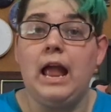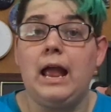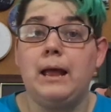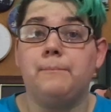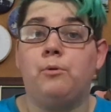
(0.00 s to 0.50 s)

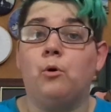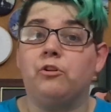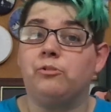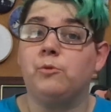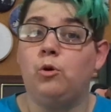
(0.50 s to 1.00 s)
and pour
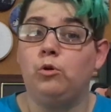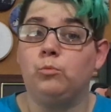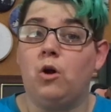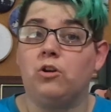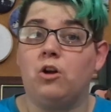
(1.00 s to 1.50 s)
some cold
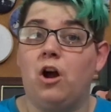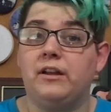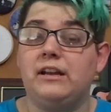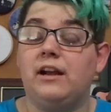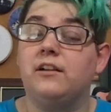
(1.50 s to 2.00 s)
water on
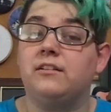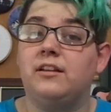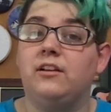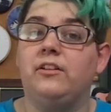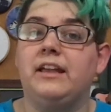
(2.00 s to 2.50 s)
it
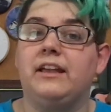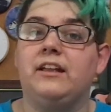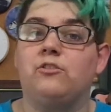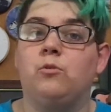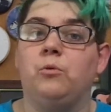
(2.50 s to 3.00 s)
until it
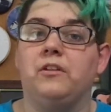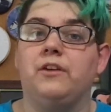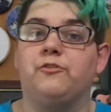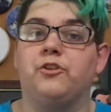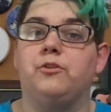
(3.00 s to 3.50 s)
gets cool
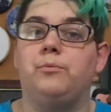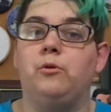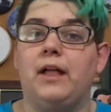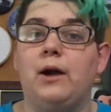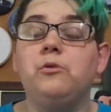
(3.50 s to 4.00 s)
enough for you to
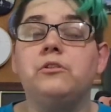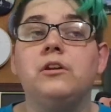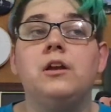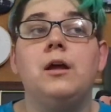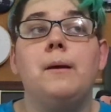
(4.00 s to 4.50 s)
pull out.
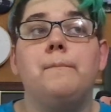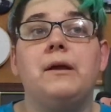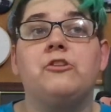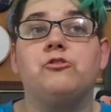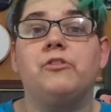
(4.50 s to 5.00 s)

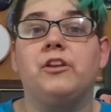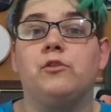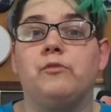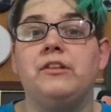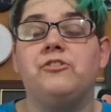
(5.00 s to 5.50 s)
Make sure that you're
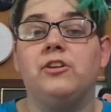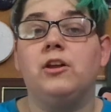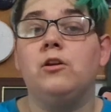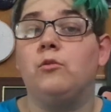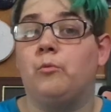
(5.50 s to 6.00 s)
rinsing.
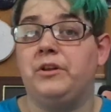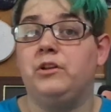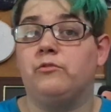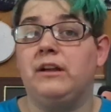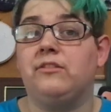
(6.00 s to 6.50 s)
When
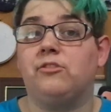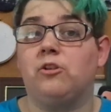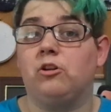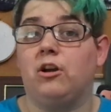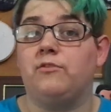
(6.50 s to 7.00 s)
you rinse,
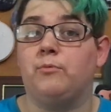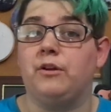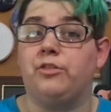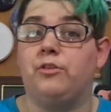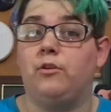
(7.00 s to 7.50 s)
start off
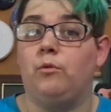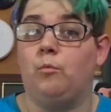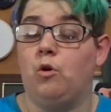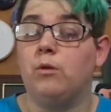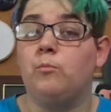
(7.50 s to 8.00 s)
with
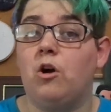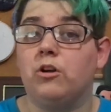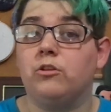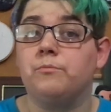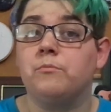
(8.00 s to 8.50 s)
warm
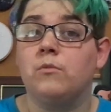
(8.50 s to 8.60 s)
water